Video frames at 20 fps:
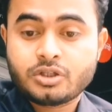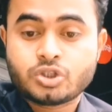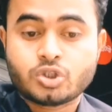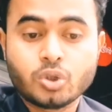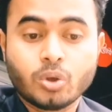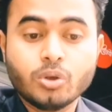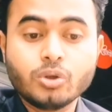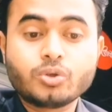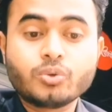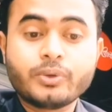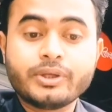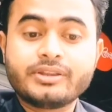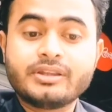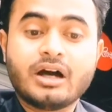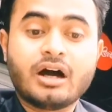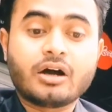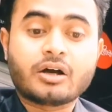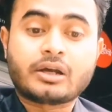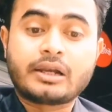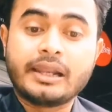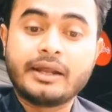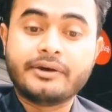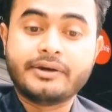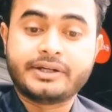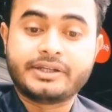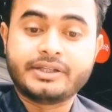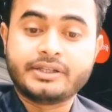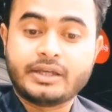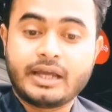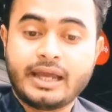told with the
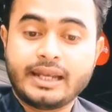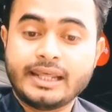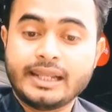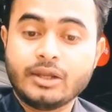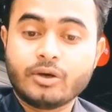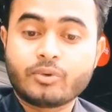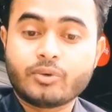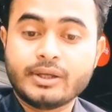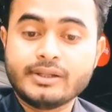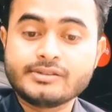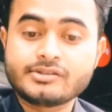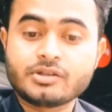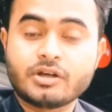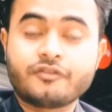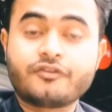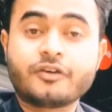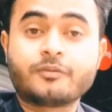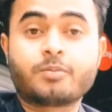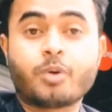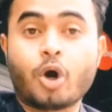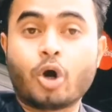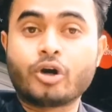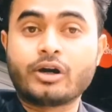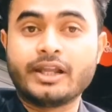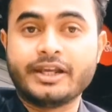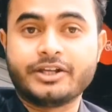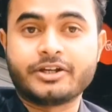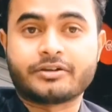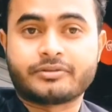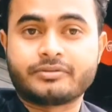clarity and eloquence of a born
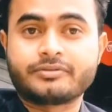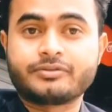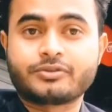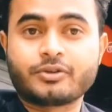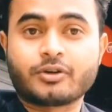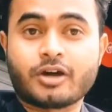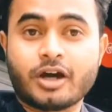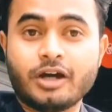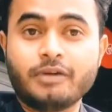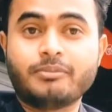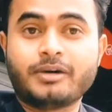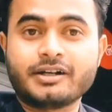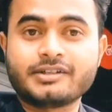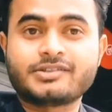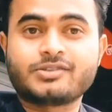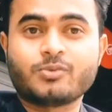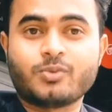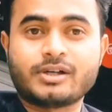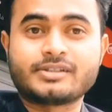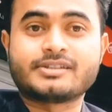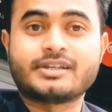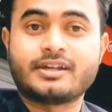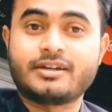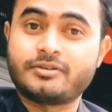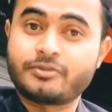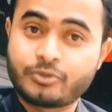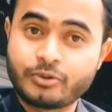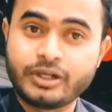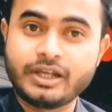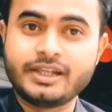leader. So Karl Marx was a
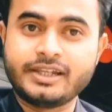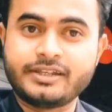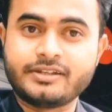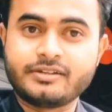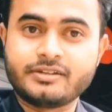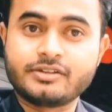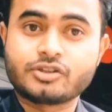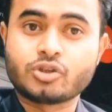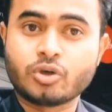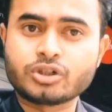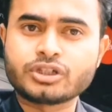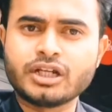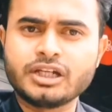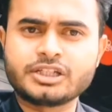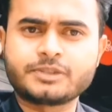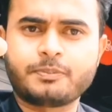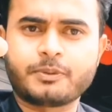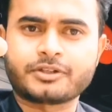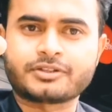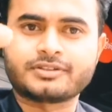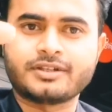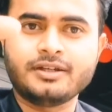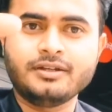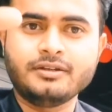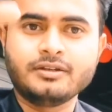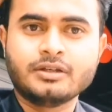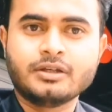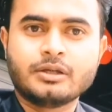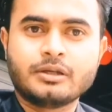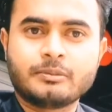really socialist person,
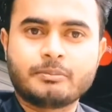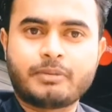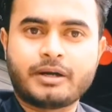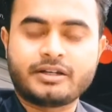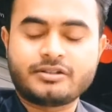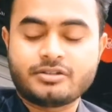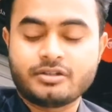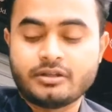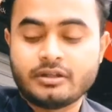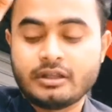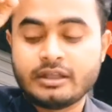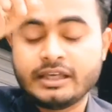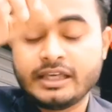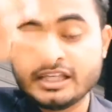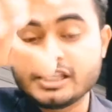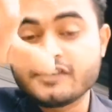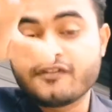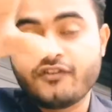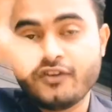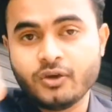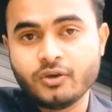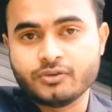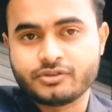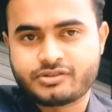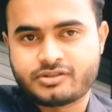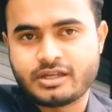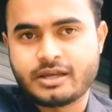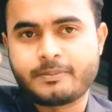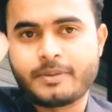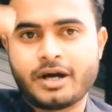but his views
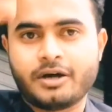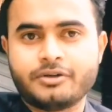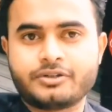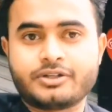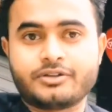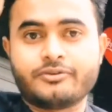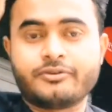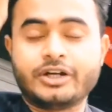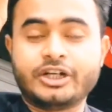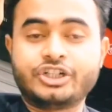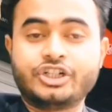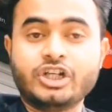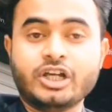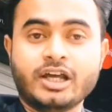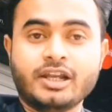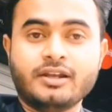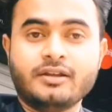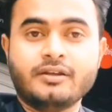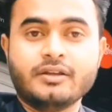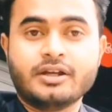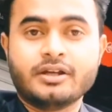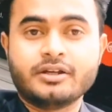about racial